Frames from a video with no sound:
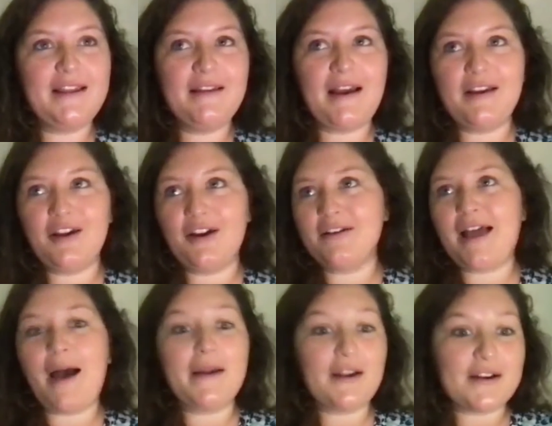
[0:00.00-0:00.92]
you're
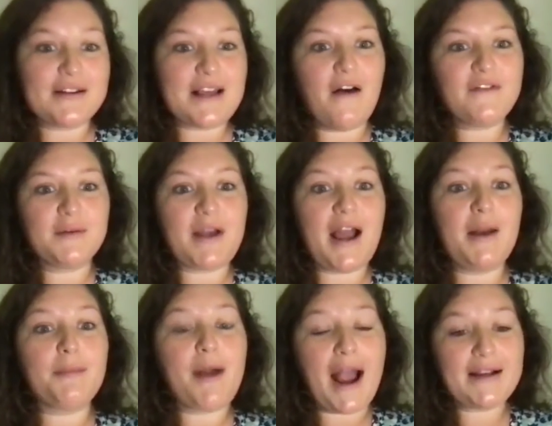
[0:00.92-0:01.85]
allowing yourself to kind
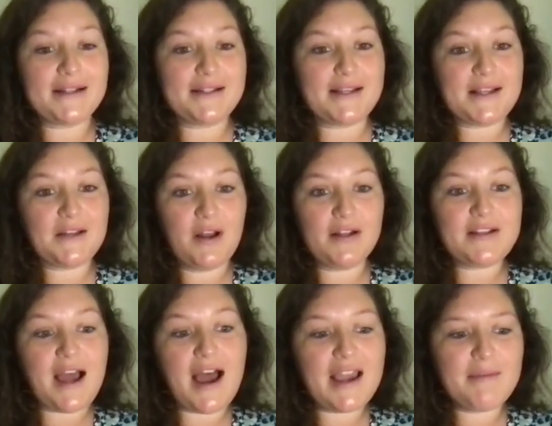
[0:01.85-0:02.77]
of practice this in real
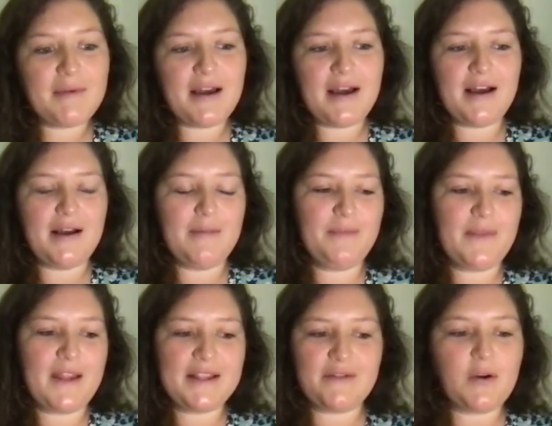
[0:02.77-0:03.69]
time.
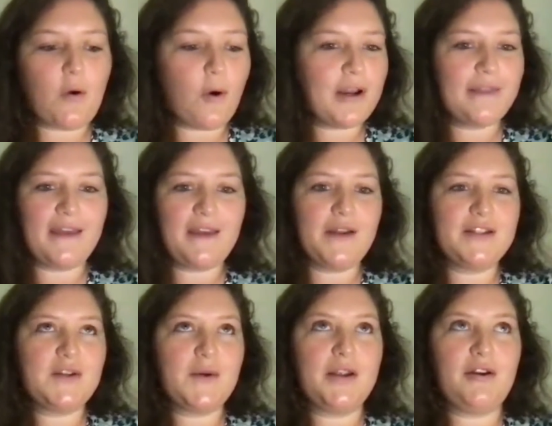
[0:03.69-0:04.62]
It's a recording that you can
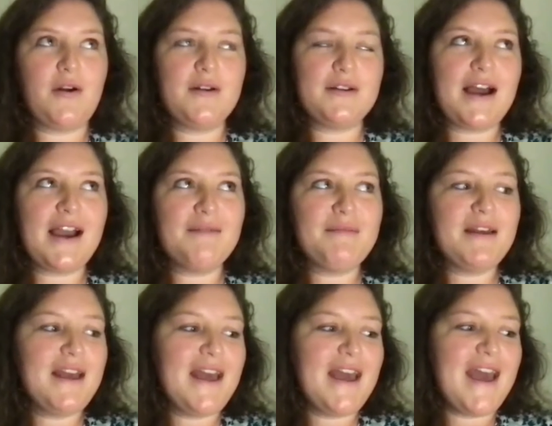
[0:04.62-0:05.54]
do on your own
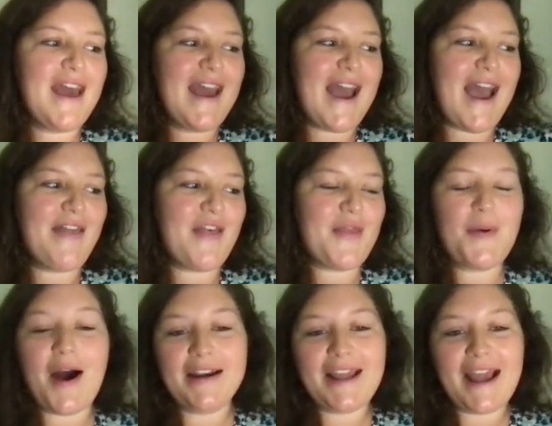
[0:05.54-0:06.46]
time. And then the
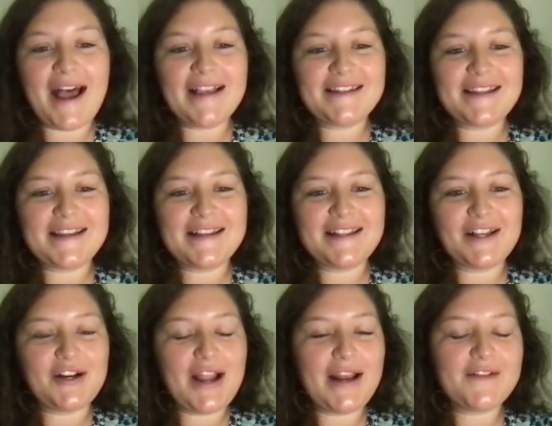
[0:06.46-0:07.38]
podcast is the
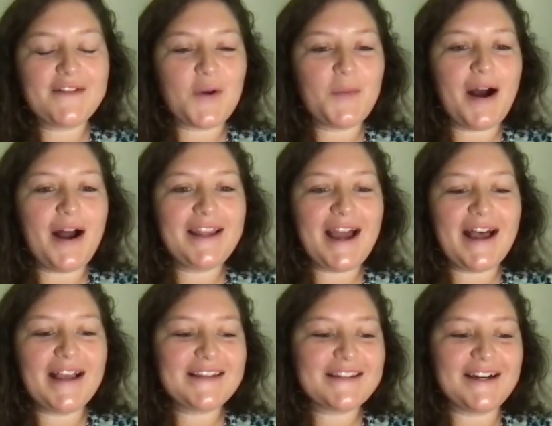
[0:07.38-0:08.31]
Creative Soul
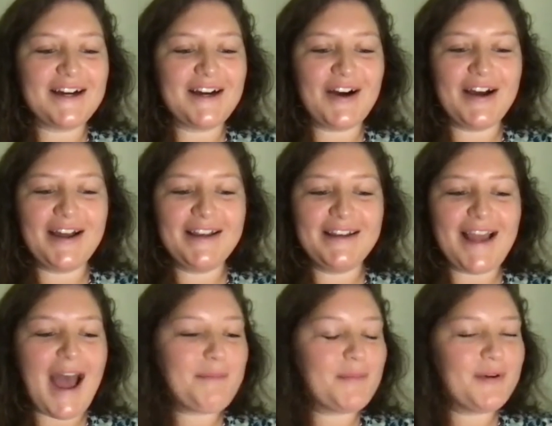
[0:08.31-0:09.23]
Podcast on
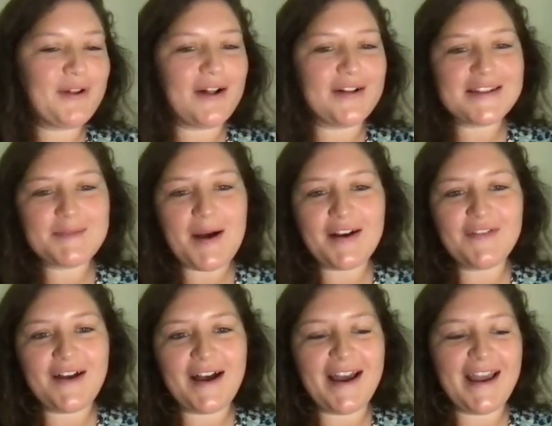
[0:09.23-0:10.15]
Apple, on
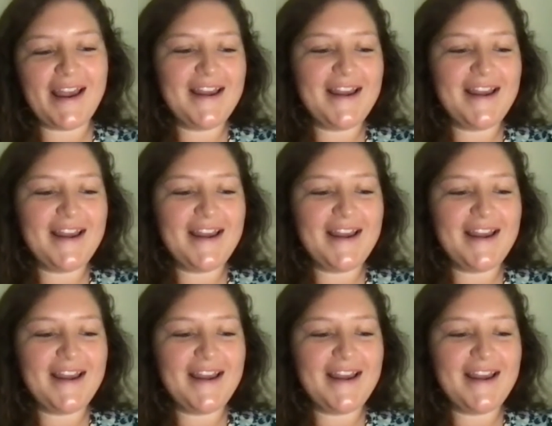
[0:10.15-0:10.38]
Spotify.